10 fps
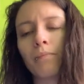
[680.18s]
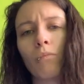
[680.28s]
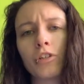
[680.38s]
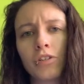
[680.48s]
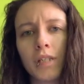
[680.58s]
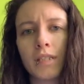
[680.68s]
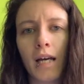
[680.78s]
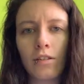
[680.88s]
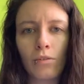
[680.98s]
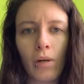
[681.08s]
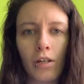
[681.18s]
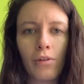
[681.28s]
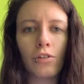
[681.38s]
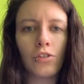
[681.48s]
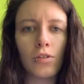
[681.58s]
Once you're inside of Square, you
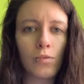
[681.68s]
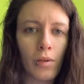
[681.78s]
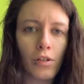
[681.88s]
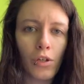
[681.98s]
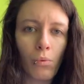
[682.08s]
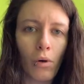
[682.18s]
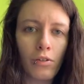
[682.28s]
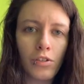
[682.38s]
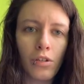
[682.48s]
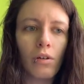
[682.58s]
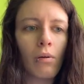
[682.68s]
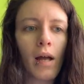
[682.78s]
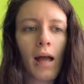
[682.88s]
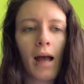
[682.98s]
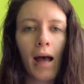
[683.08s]
can choose whether you want to
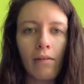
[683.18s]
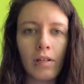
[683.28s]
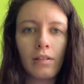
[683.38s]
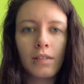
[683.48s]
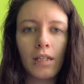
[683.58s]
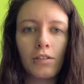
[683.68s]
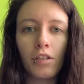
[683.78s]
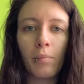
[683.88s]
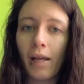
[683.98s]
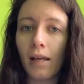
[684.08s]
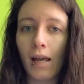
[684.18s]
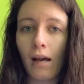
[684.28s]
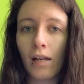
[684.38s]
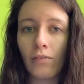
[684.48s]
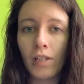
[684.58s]
have it sent to your bank
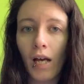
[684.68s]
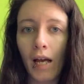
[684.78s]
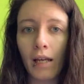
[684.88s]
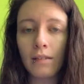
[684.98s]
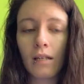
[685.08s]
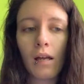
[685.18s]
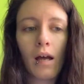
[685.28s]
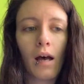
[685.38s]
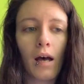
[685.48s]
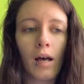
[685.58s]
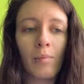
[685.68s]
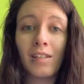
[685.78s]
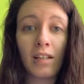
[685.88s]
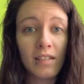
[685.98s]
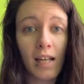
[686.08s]
account every night. It
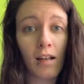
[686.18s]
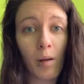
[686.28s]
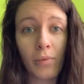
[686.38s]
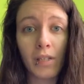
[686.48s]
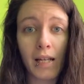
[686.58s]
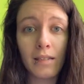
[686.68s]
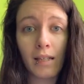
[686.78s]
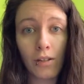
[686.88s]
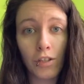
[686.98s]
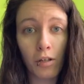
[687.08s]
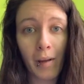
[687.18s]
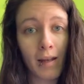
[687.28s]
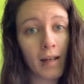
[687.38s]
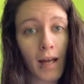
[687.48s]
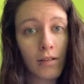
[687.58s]
does take a couple of days to get to your bank
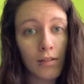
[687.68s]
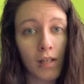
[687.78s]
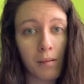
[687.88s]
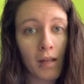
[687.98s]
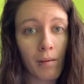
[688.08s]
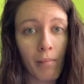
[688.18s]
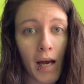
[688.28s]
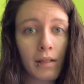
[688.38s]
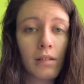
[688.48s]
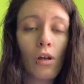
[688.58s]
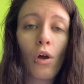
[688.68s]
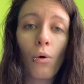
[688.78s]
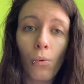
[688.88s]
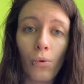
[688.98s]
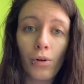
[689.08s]
account, so keep that in mind.
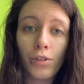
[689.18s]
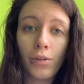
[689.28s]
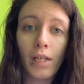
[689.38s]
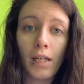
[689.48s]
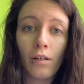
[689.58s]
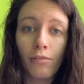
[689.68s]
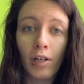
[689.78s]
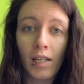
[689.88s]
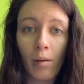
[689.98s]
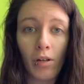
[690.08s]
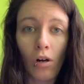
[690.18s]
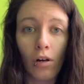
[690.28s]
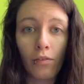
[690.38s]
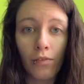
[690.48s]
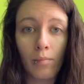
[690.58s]
Or you can get a free debit
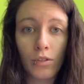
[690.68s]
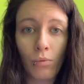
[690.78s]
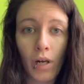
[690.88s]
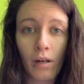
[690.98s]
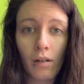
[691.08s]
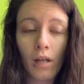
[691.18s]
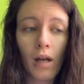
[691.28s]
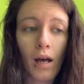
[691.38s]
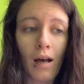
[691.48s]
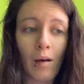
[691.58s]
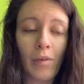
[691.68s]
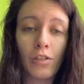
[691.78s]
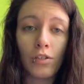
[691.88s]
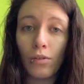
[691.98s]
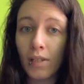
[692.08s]
card from Square and
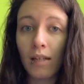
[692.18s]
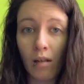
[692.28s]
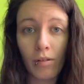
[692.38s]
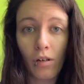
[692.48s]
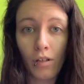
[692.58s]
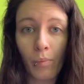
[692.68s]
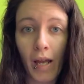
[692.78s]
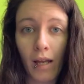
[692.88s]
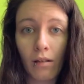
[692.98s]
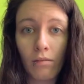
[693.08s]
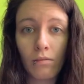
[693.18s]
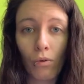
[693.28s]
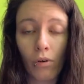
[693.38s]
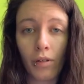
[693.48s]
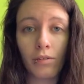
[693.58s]
just use that debit card to pay
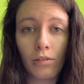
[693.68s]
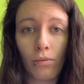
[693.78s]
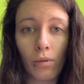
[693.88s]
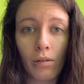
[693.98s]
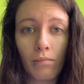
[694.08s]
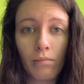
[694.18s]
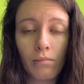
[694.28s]
on your